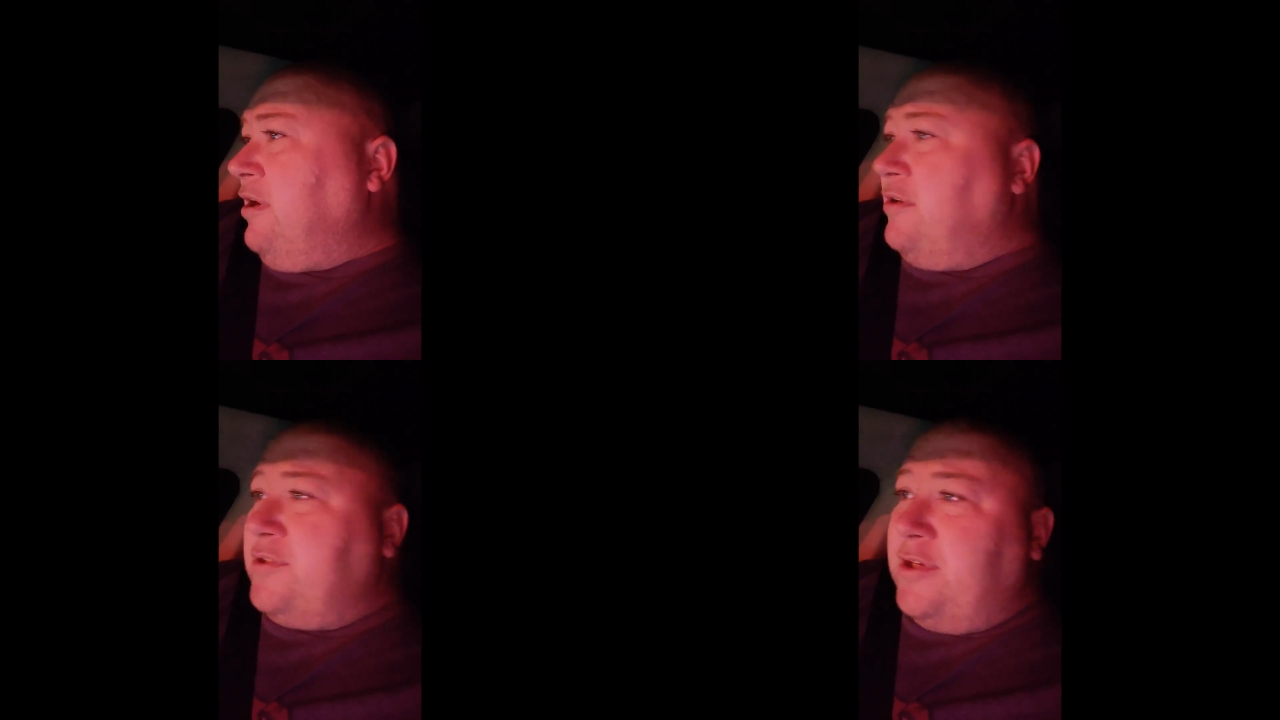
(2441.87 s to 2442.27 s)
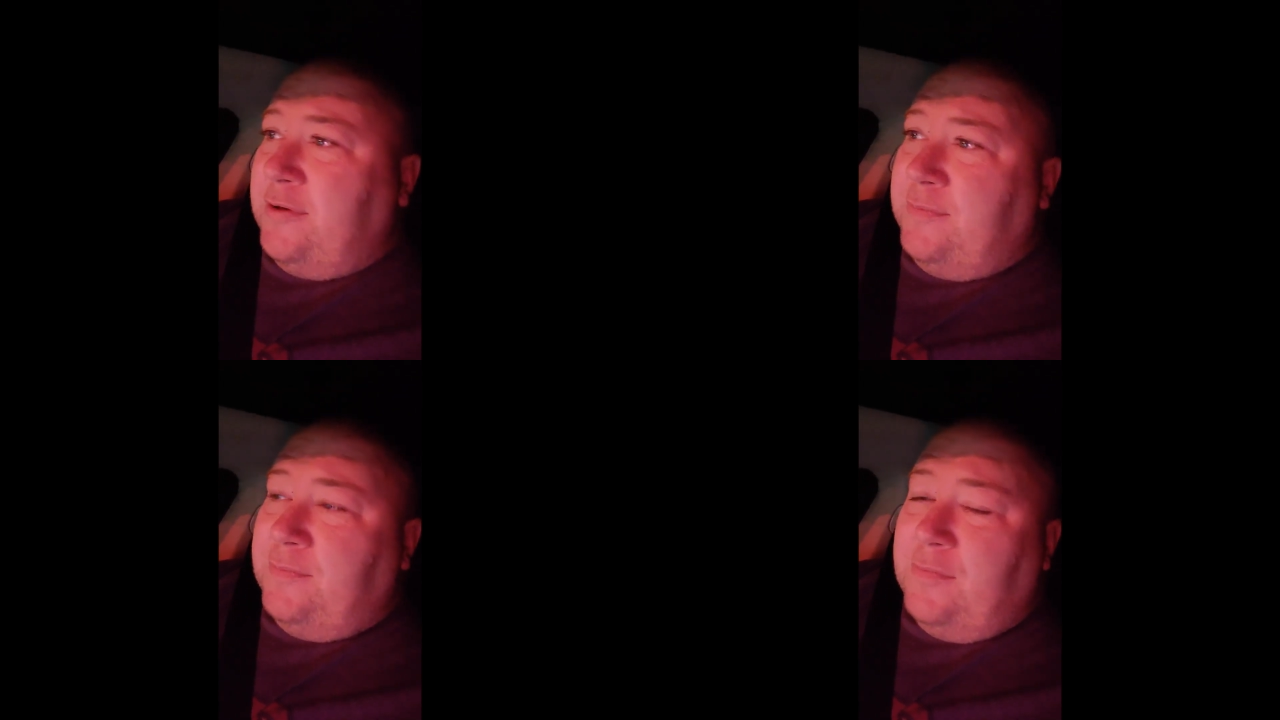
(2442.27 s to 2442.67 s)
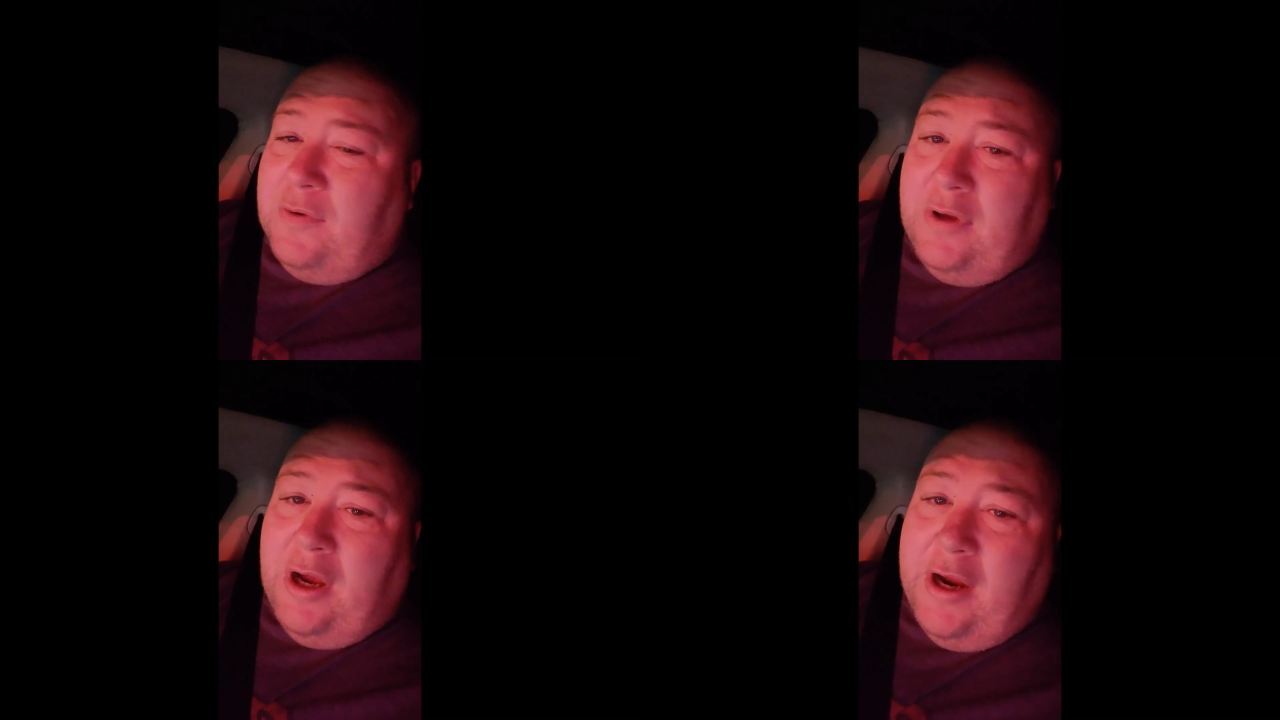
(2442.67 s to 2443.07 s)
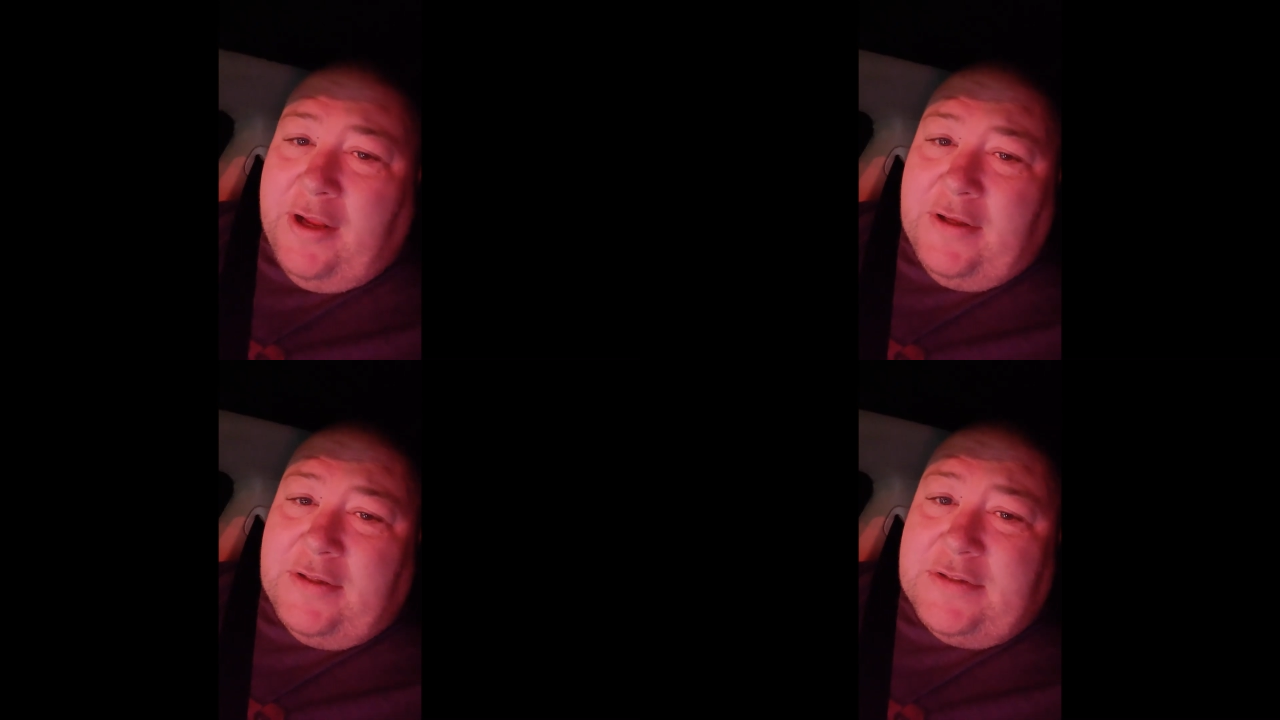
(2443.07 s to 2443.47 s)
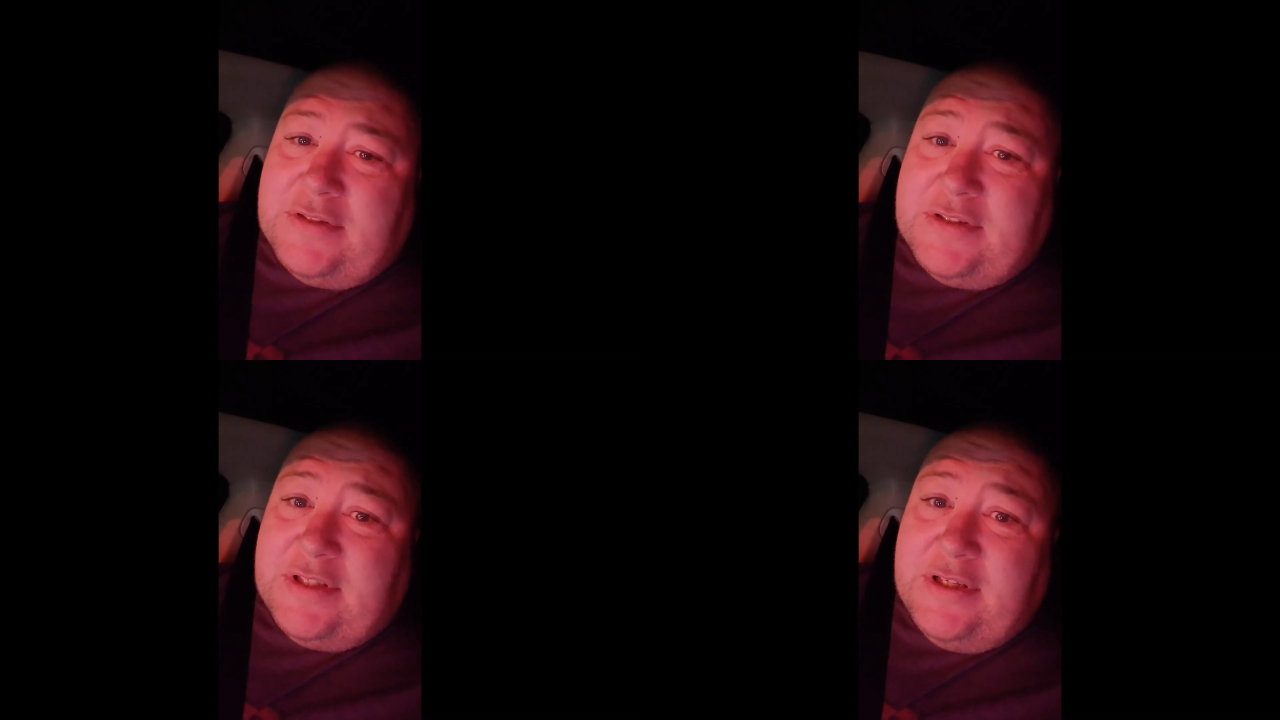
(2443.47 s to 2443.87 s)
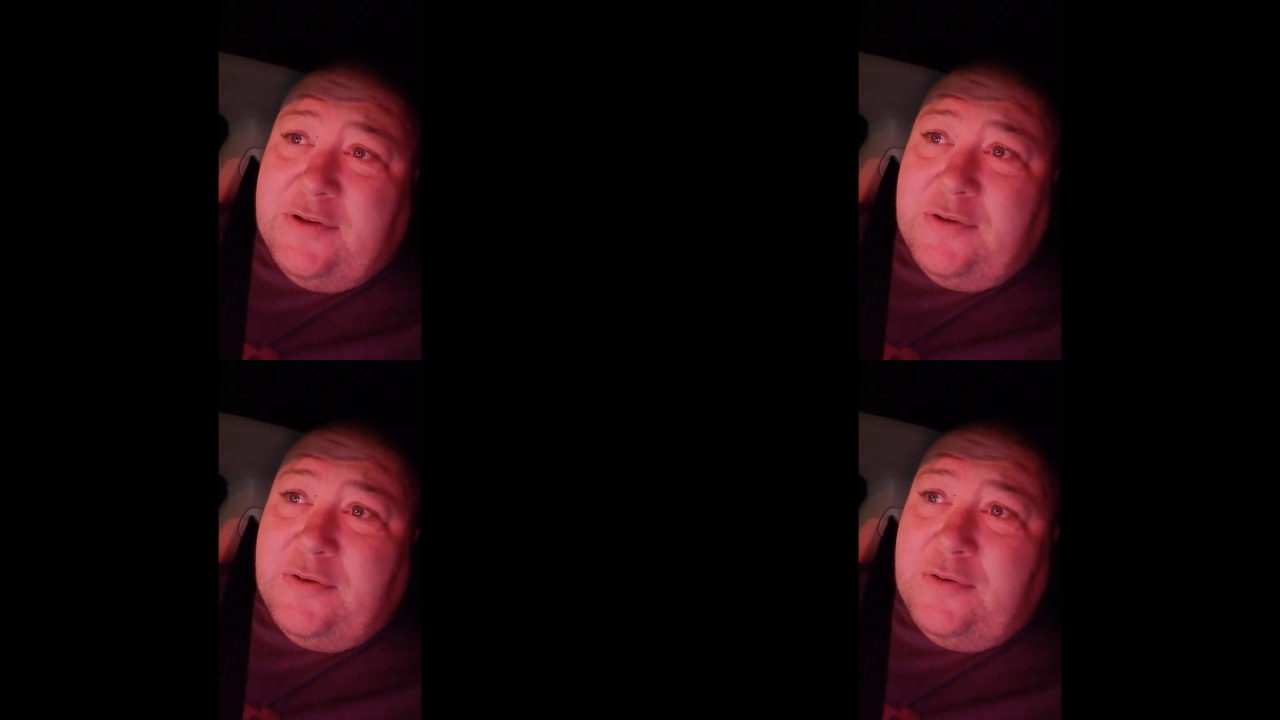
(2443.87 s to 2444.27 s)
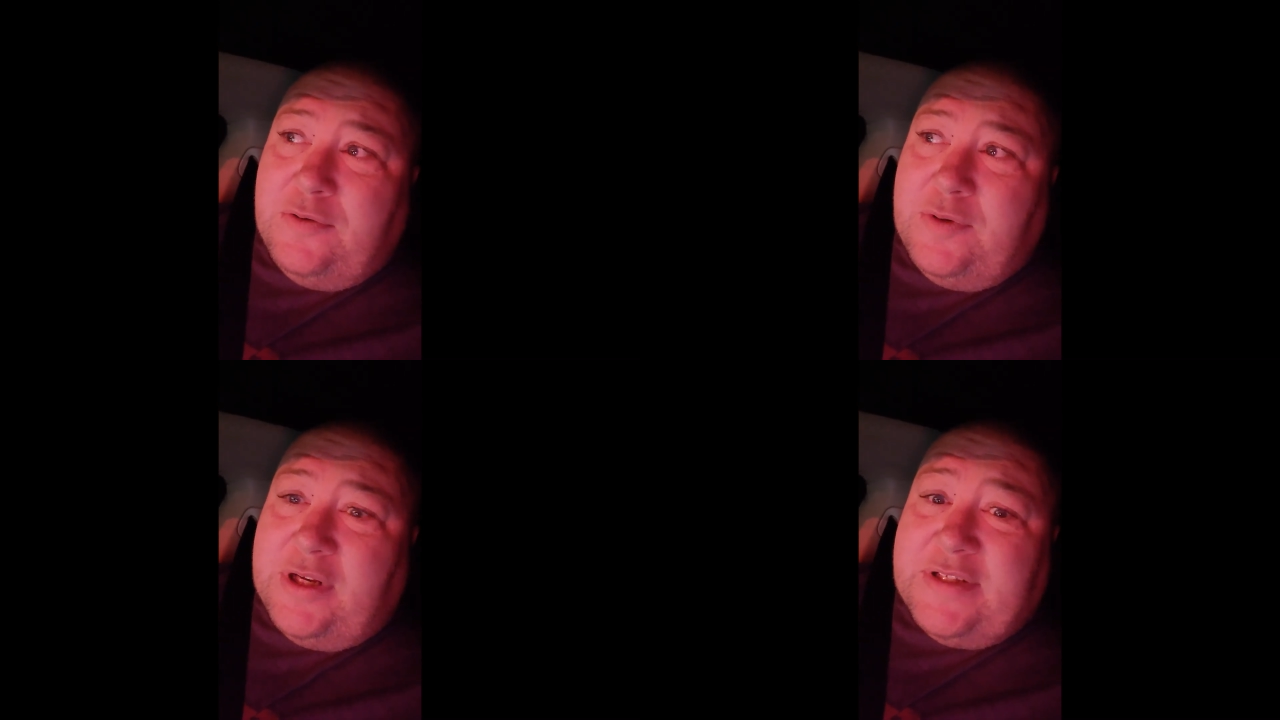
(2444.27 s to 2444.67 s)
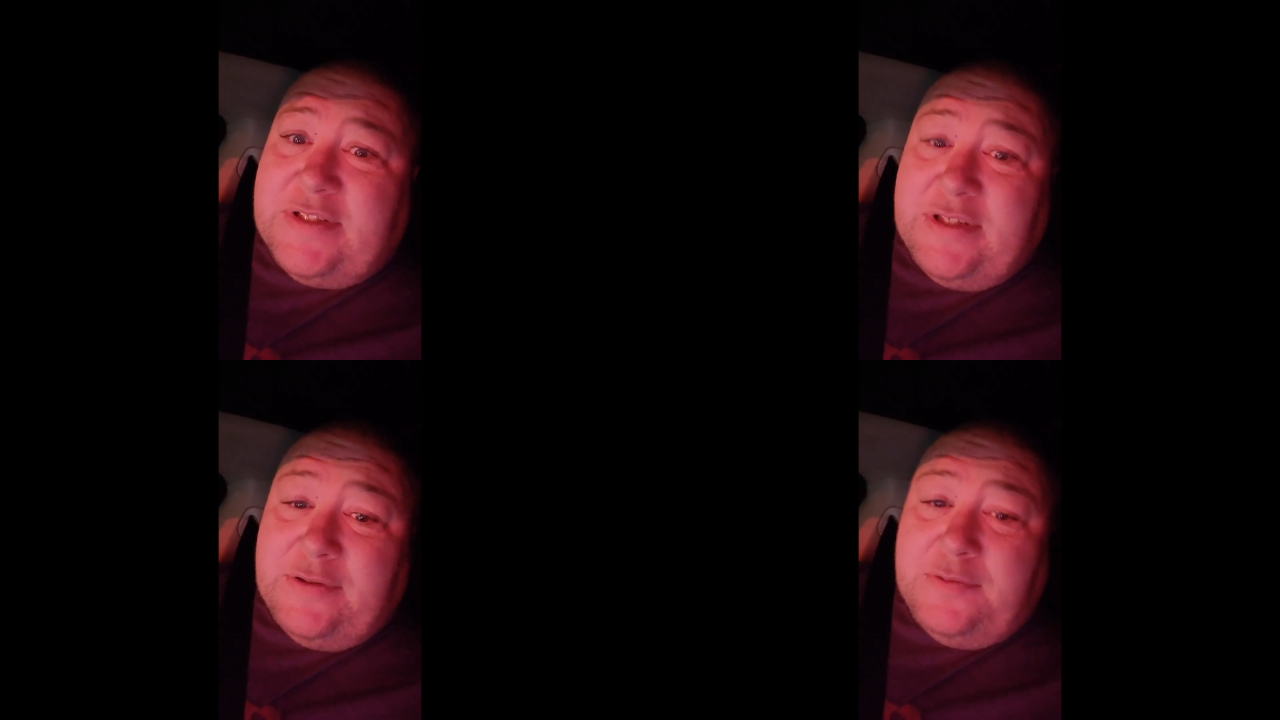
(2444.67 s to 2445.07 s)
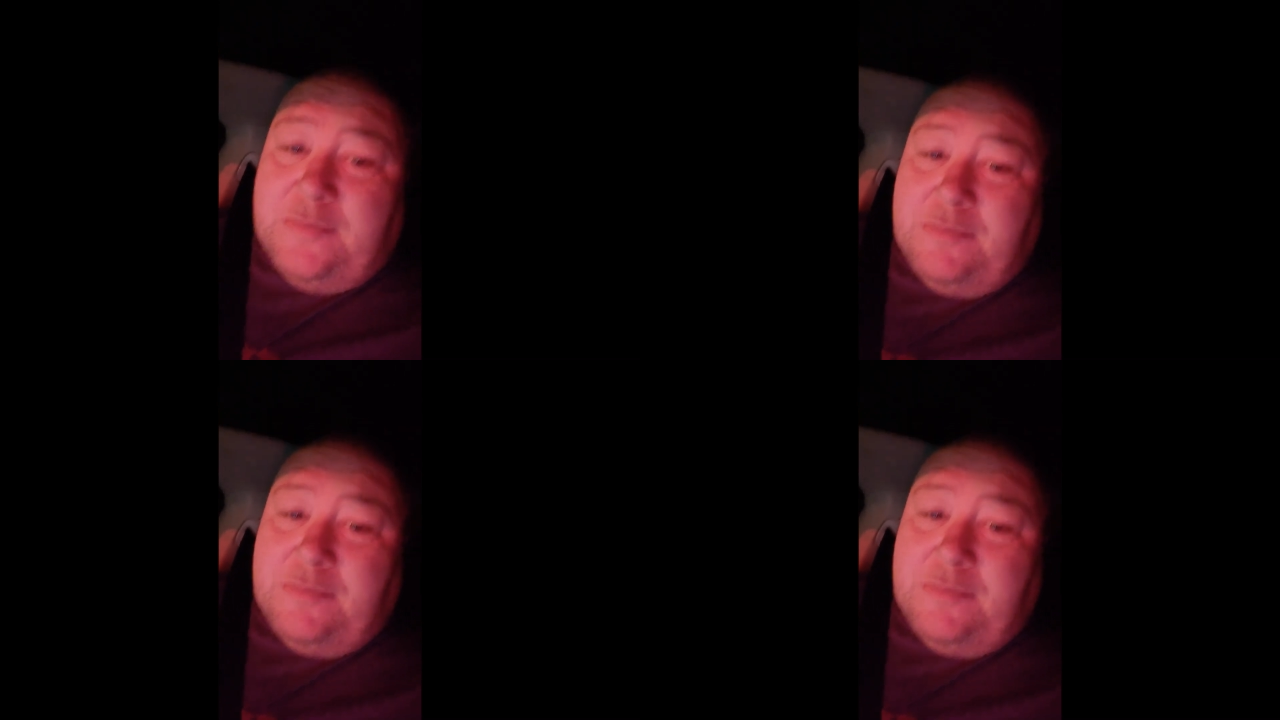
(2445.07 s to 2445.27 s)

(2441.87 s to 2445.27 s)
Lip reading: So, all right, see you when I see you.